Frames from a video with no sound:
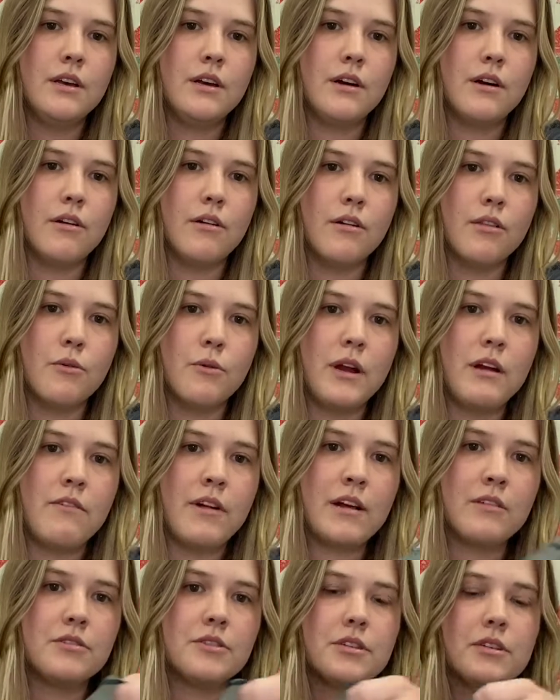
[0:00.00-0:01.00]
all the way
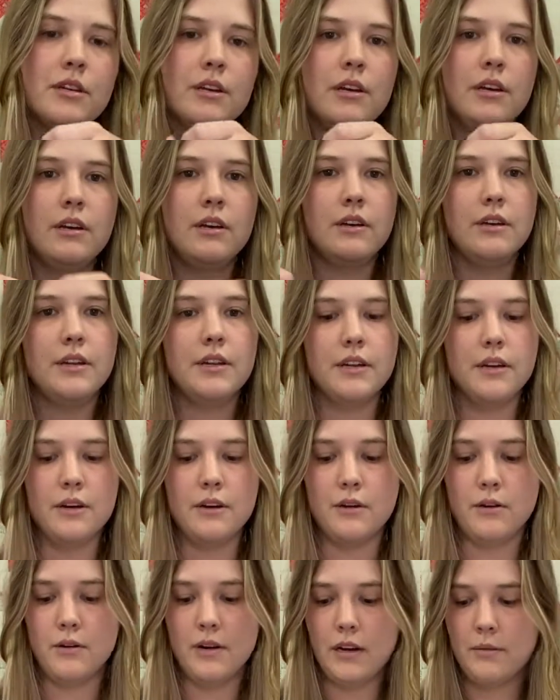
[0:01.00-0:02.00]
around.
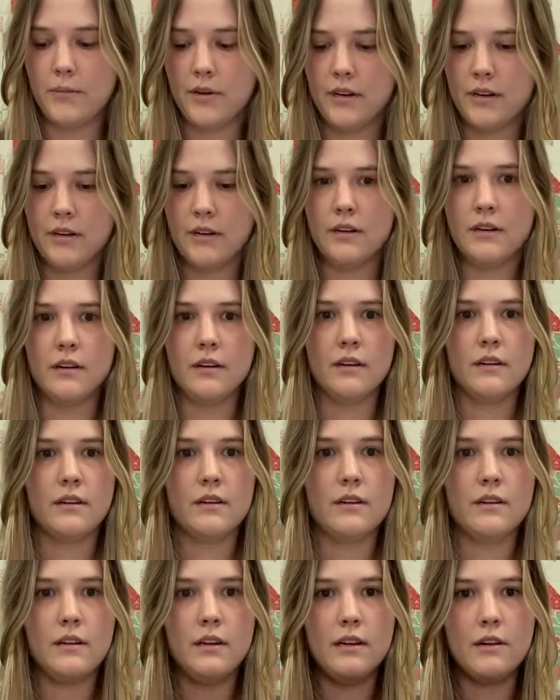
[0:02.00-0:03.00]
So I'm gonna
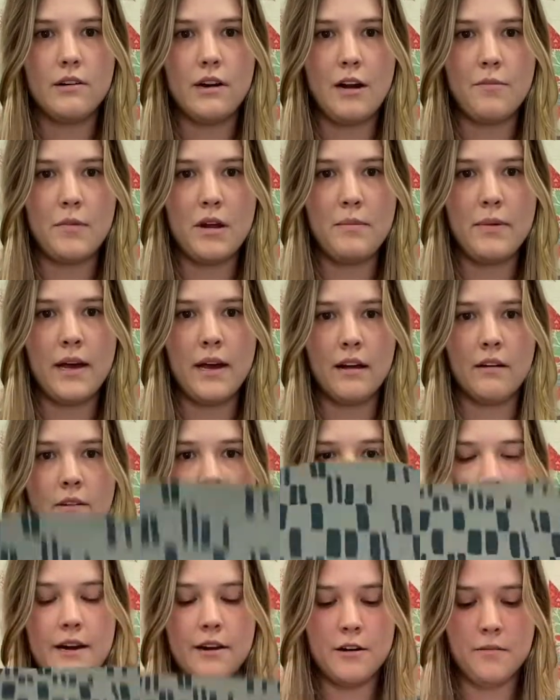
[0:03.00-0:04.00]
grab my bag
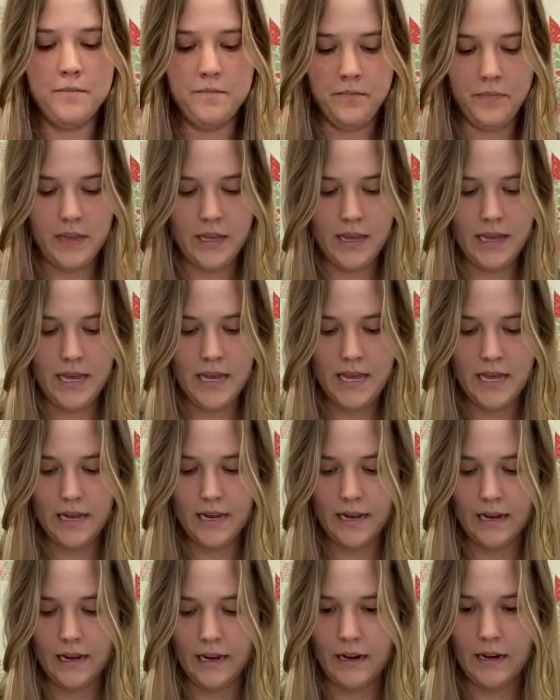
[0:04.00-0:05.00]
right here,
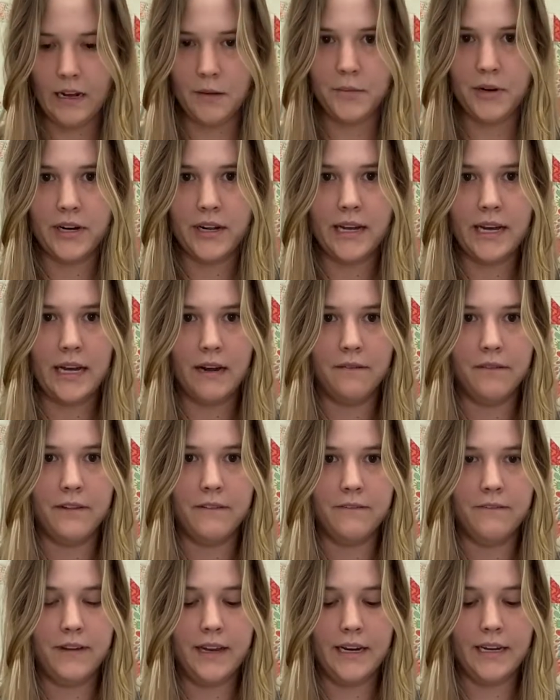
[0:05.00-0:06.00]
and I'm gonna have the
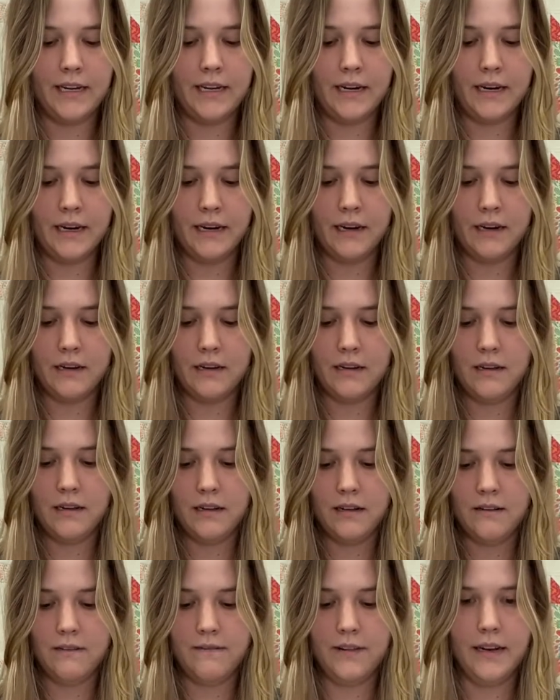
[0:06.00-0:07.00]
facing
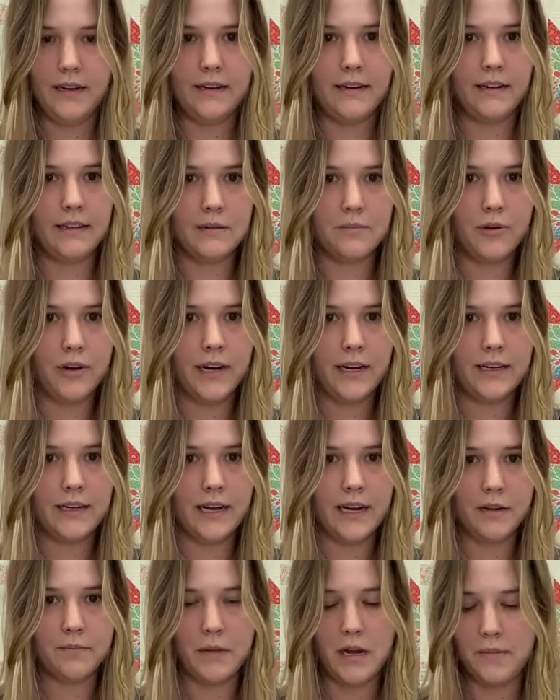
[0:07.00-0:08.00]
the pretty
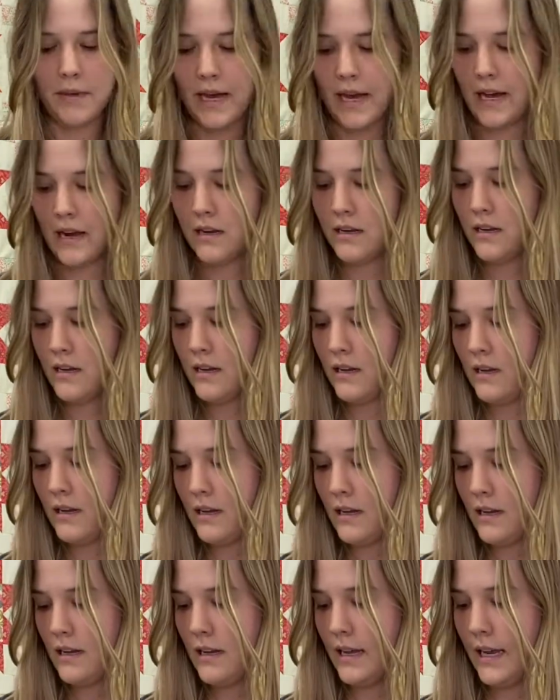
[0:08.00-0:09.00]
side of my bag,
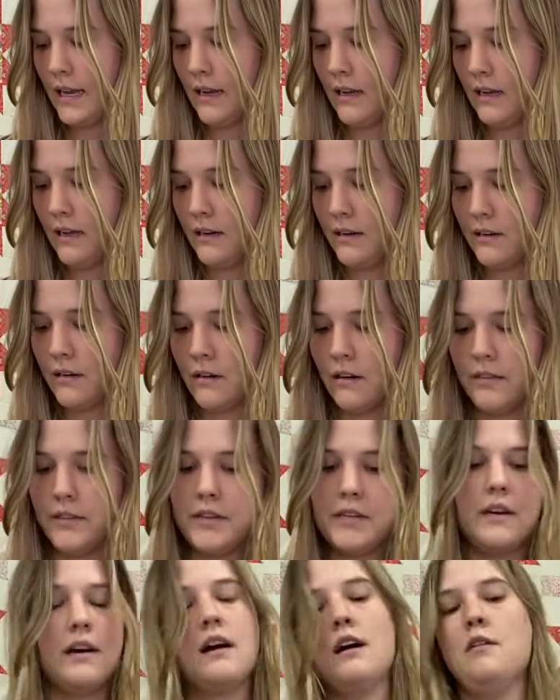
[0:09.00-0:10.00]
and on the
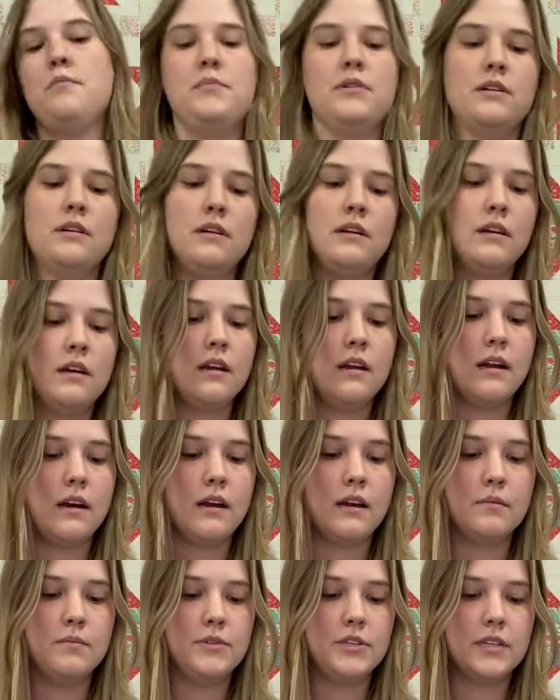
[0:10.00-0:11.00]
top
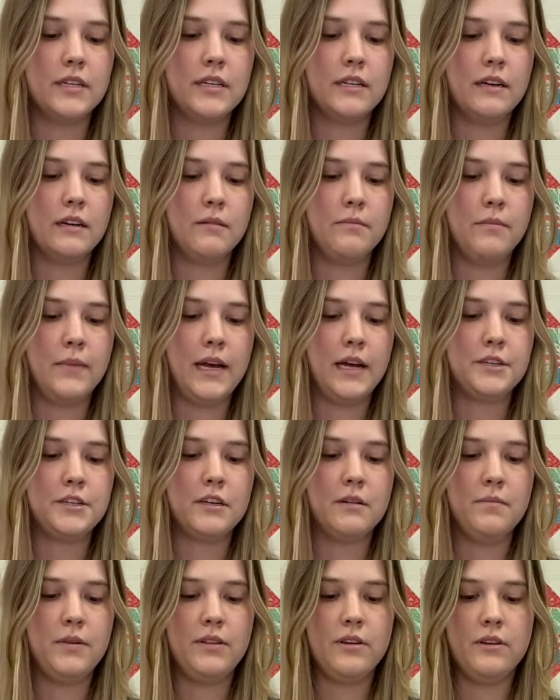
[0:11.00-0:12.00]
I'm just gonna match
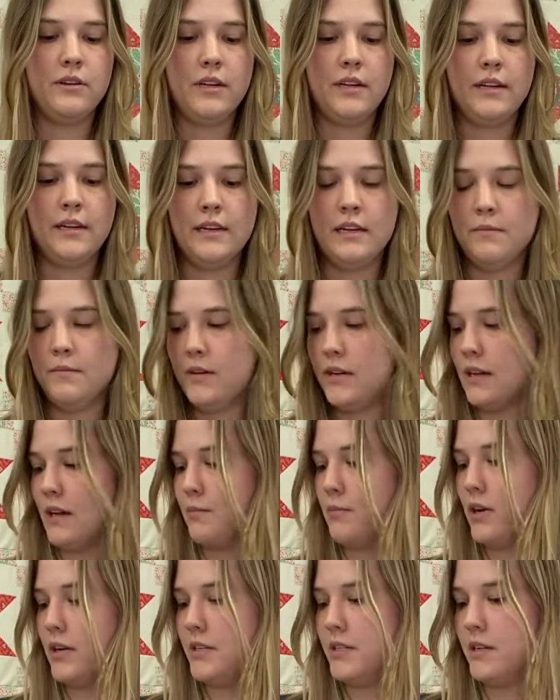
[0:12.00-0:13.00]
up those seams that I
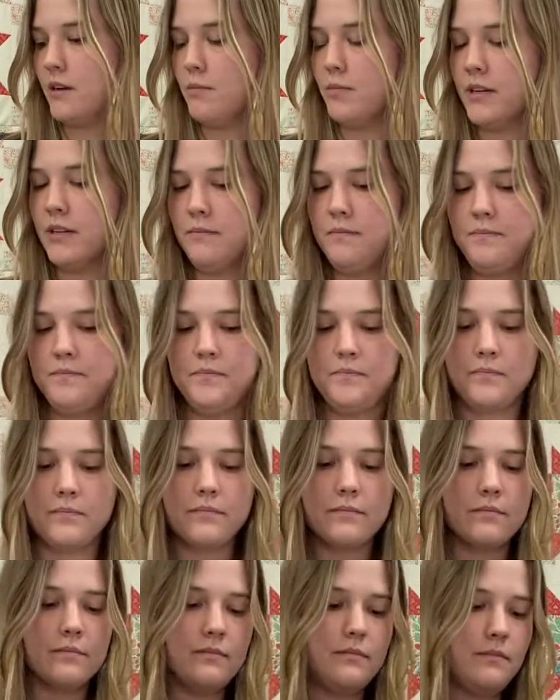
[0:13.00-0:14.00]
pressed open
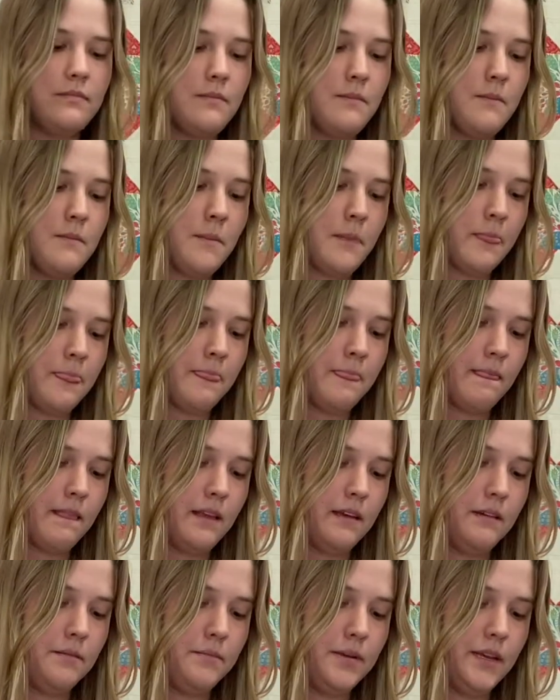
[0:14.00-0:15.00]

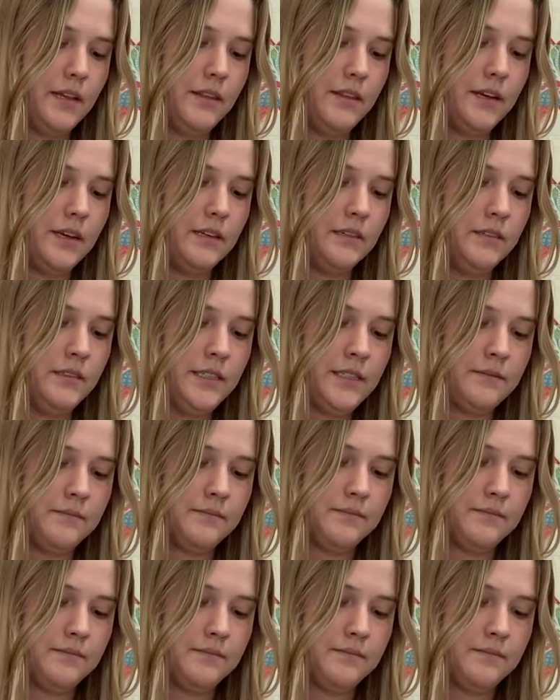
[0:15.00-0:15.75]
and pin those.